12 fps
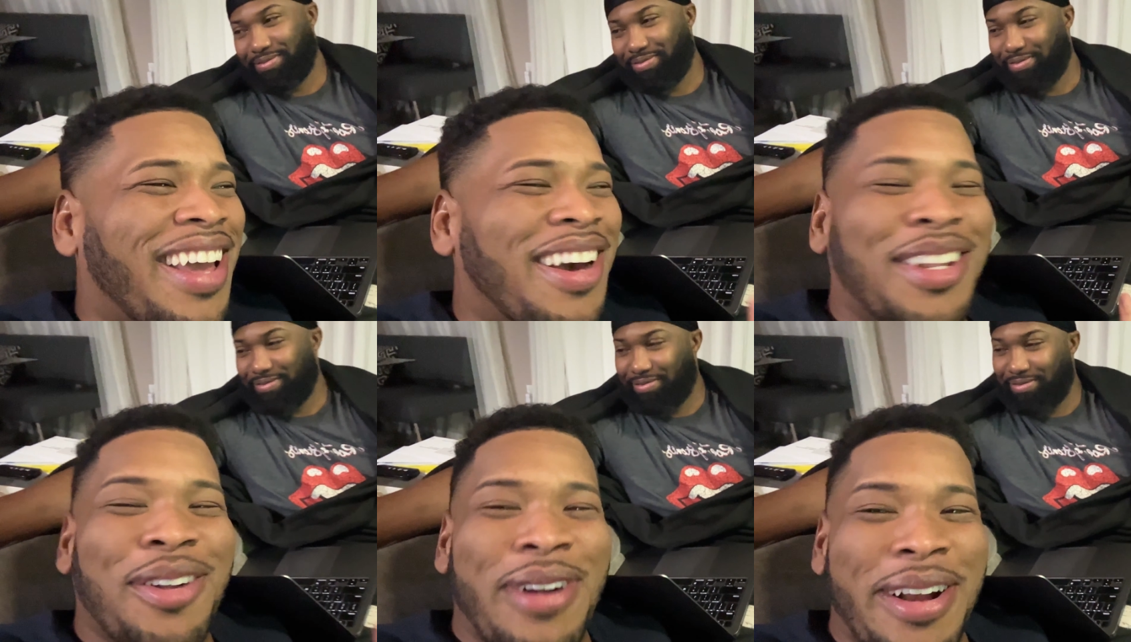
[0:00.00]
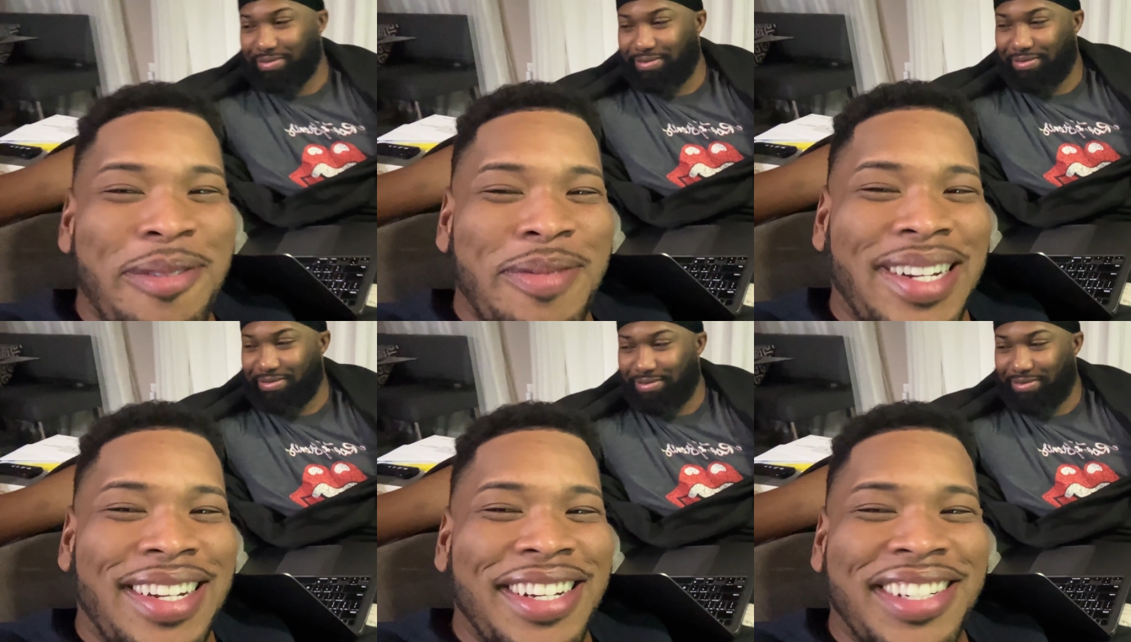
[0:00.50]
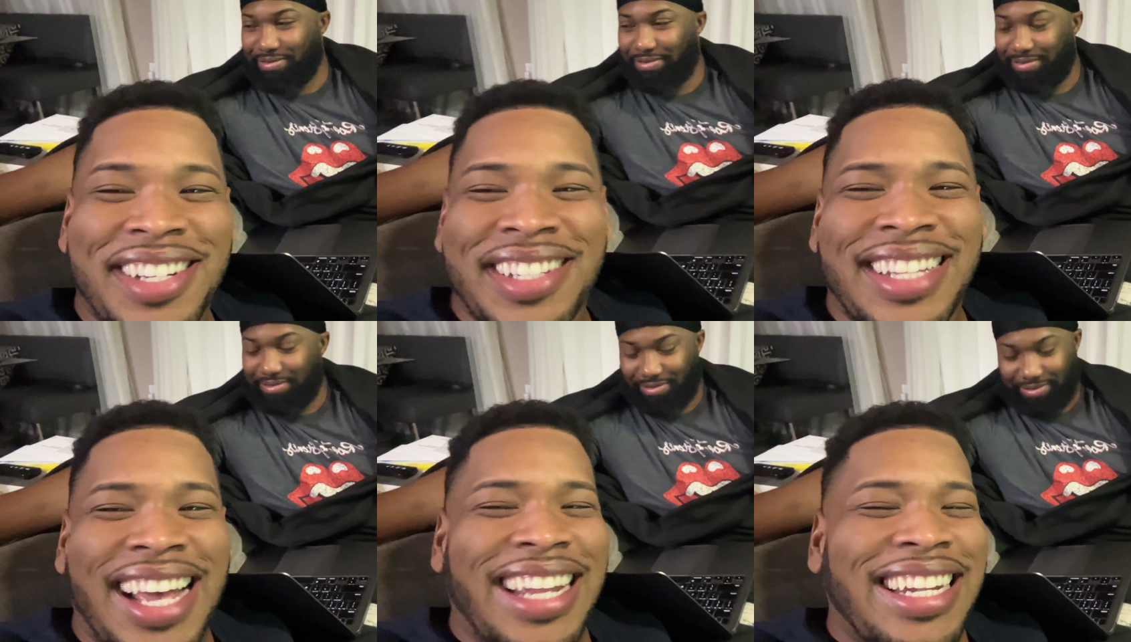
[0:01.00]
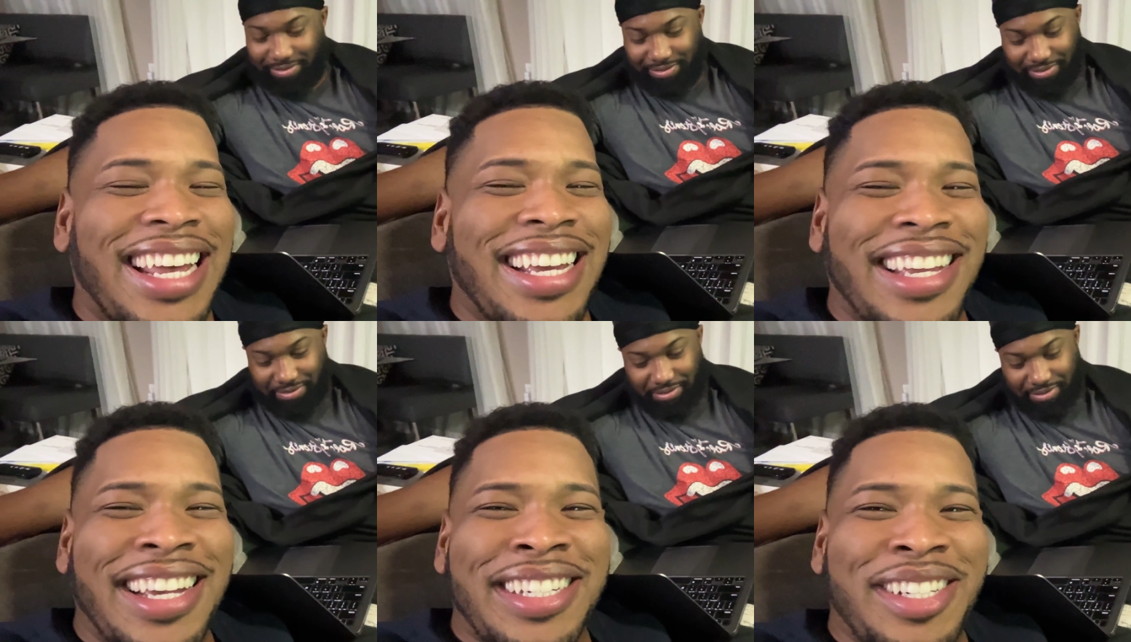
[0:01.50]
Speaker 1: got a recommendation to add like
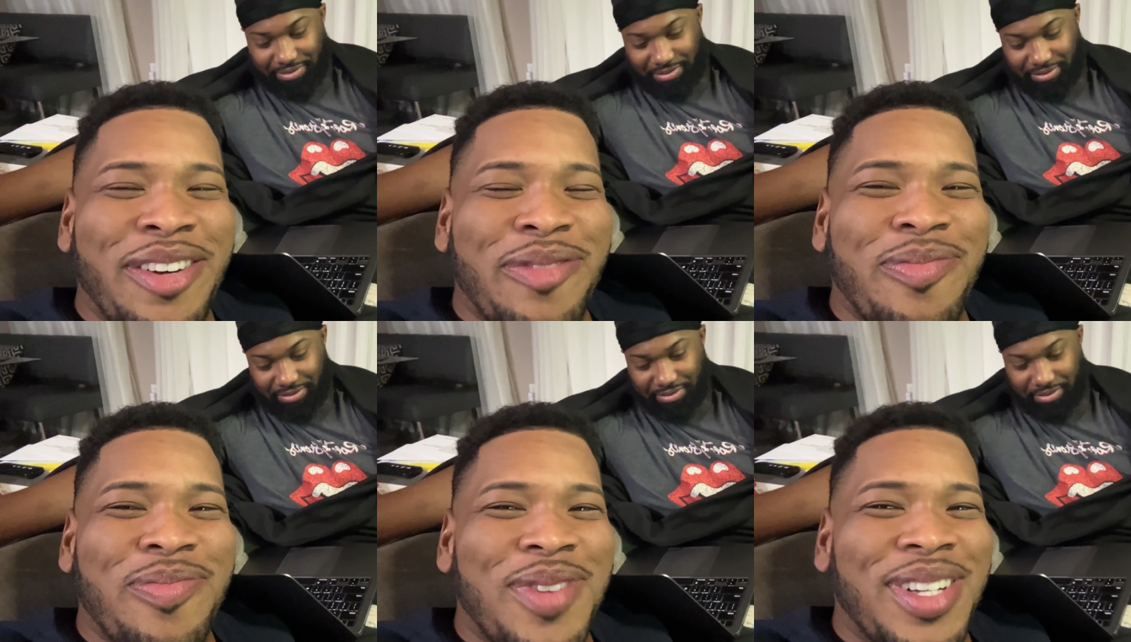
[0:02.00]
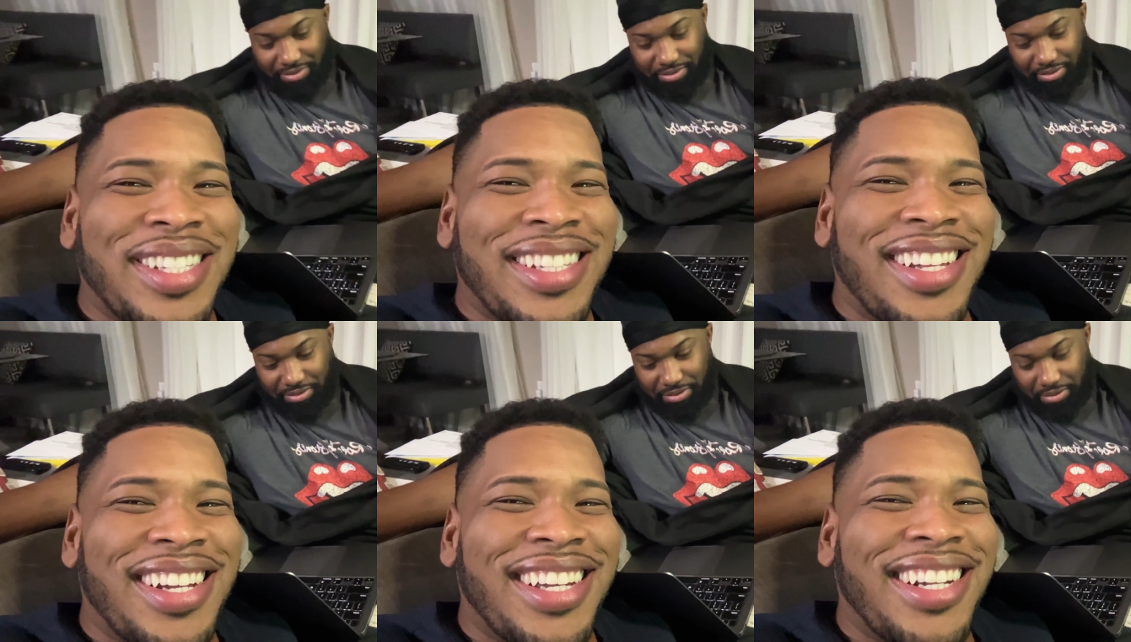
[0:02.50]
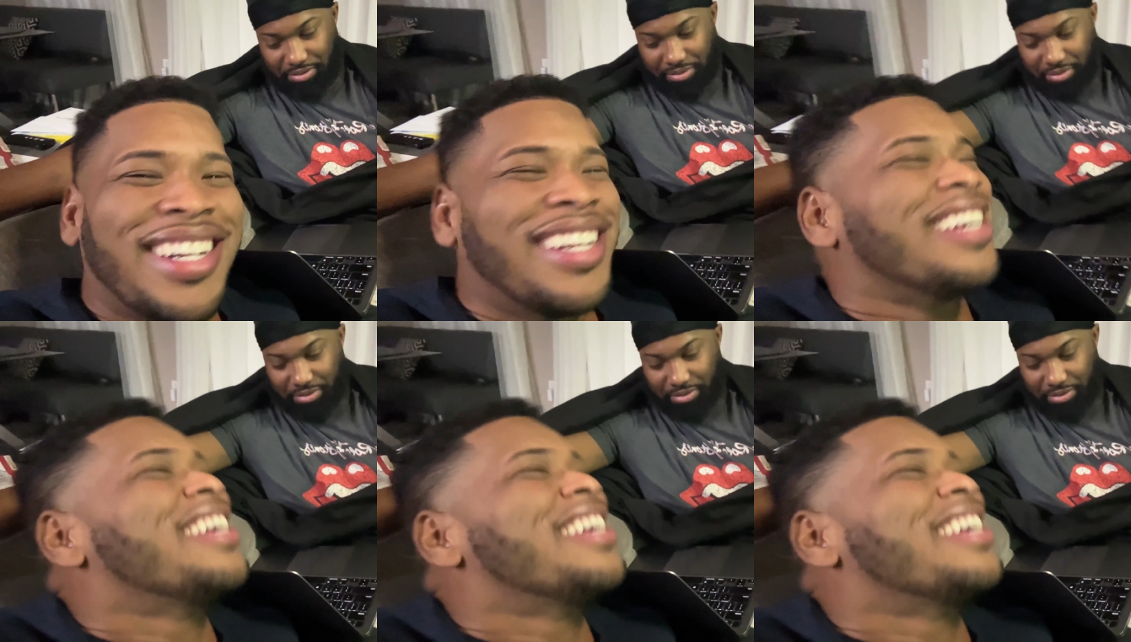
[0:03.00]
ketchup, mustard,